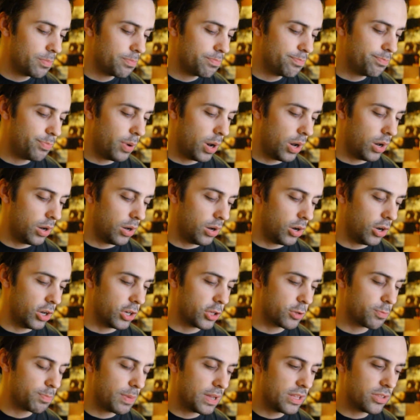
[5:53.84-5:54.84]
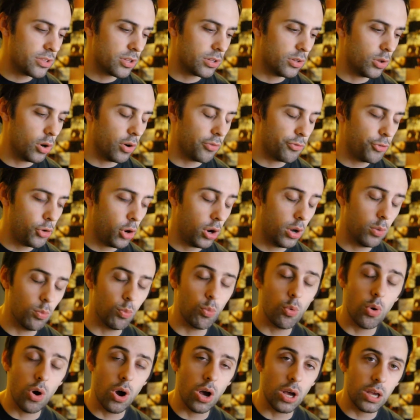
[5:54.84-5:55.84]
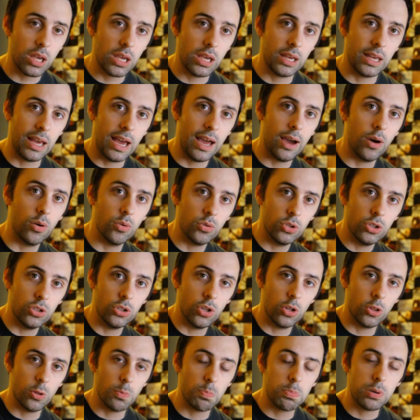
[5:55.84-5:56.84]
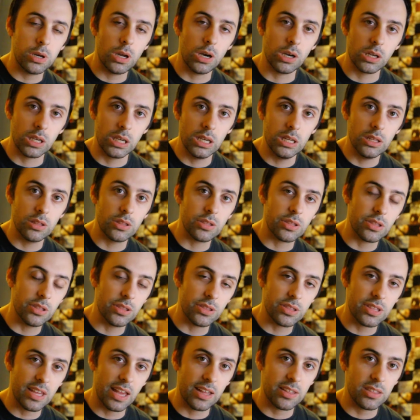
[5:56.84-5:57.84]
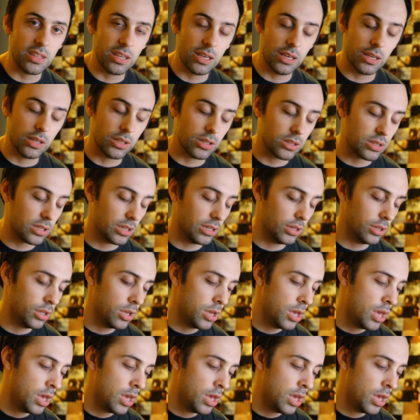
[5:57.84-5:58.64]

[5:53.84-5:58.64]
But I spent a lot of time working out, you know, the plugins and settings and